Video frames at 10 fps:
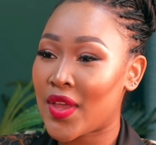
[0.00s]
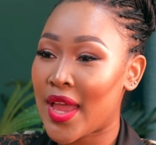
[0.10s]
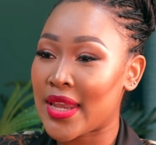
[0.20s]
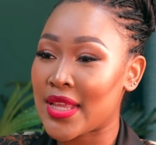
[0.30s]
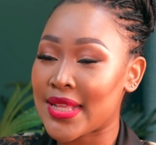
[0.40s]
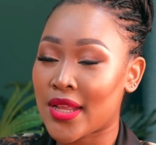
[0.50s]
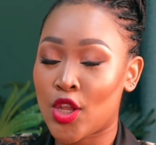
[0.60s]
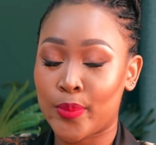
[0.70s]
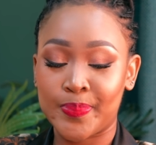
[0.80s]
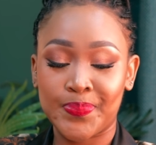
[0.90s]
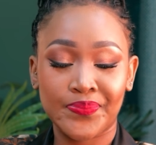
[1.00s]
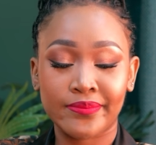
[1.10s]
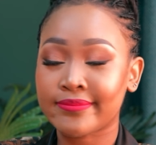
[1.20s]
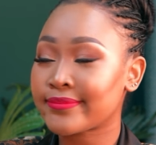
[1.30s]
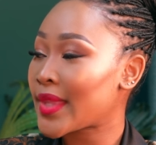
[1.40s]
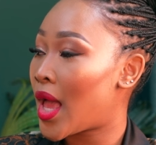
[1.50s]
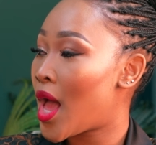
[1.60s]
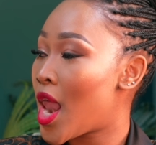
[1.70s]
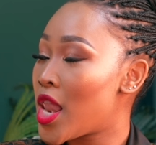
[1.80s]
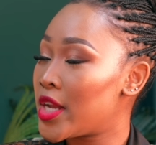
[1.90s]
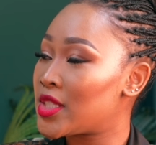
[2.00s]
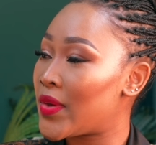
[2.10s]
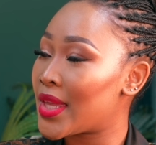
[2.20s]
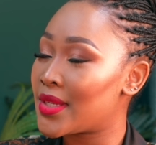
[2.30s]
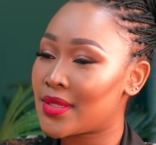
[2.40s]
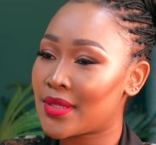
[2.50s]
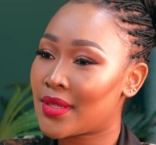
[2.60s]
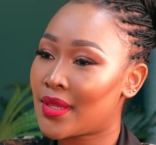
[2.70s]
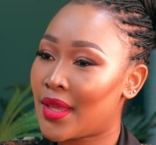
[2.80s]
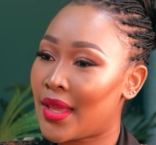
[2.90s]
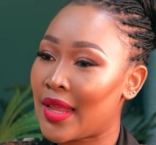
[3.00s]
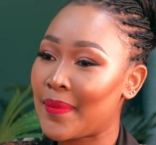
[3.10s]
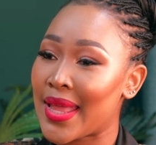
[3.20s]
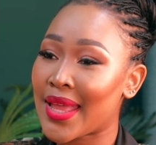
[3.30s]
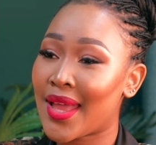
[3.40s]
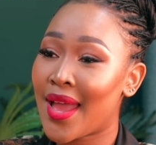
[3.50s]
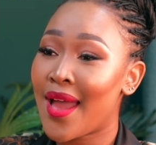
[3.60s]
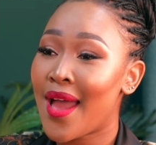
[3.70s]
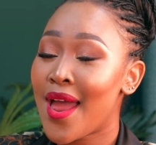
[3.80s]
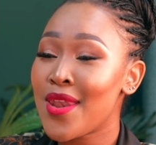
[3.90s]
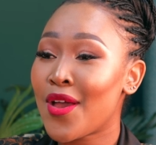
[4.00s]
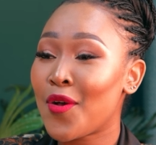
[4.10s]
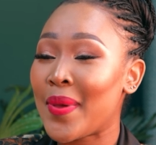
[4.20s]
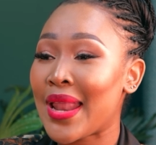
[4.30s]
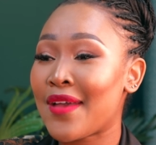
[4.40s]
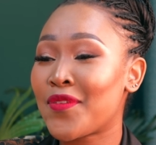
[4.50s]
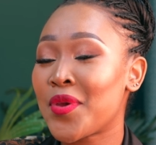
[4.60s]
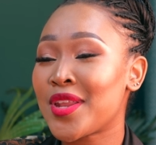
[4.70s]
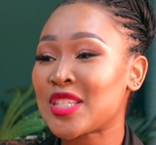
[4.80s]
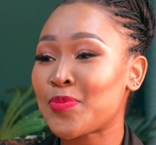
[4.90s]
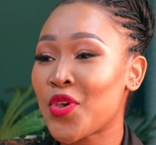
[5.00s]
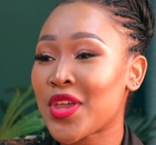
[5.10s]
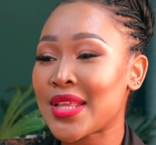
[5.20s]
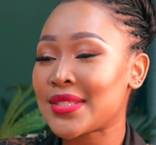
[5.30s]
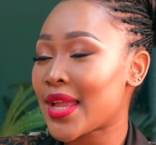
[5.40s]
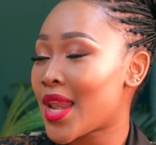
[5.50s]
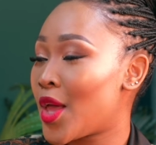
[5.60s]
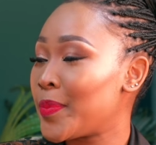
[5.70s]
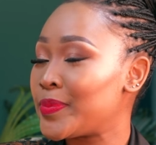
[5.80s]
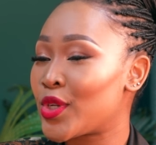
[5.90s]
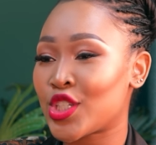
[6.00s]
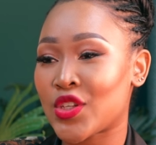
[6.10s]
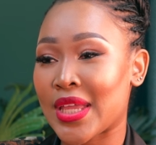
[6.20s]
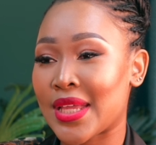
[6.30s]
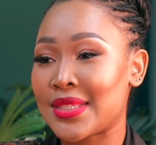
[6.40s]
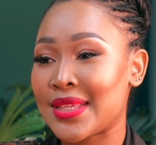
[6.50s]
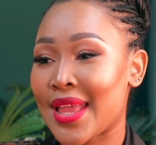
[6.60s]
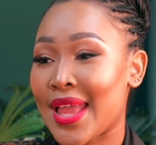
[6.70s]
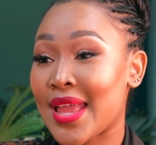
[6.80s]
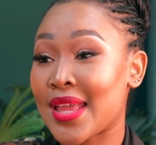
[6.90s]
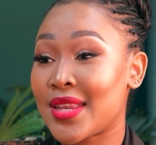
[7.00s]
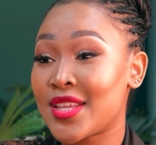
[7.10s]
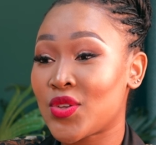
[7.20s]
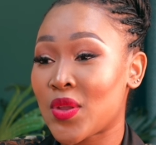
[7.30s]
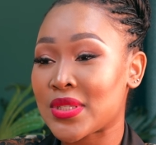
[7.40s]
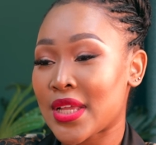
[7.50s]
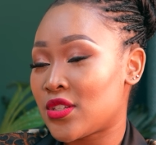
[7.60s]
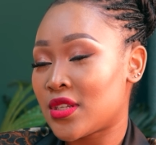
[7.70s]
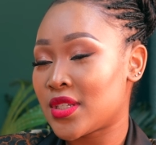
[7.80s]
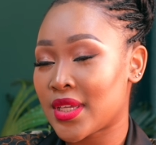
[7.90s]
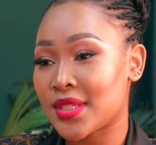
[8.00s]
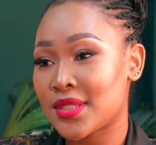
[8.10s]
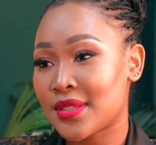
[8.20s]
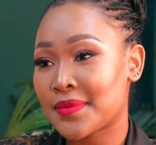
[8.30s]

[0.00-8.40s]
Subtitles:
And he's like, nope, not doing it. And I'm like, no, but I've already spoke. He's like, nope, not doing it. He literally was like, you're not doing it.